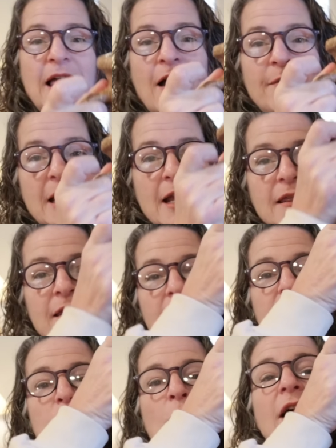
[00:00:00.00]
Lobby,
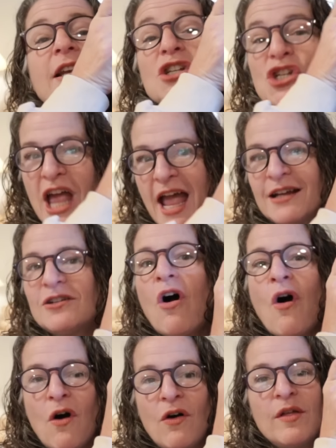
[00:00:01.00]
this one checked
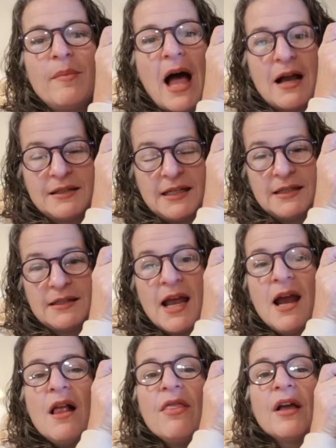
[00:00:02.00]
all the boxes.
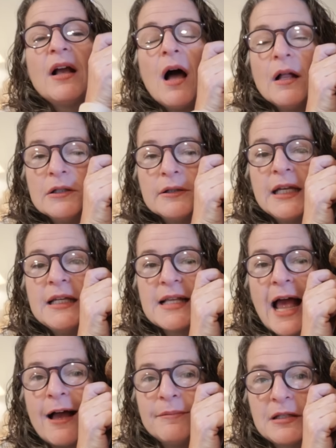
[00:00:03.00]
The coloring is
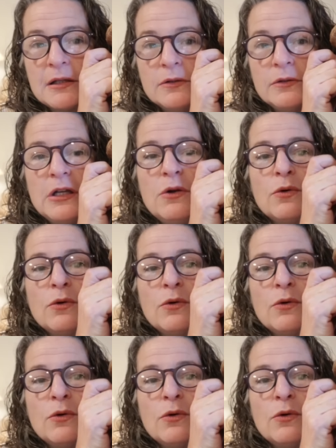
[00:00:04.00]
absolutely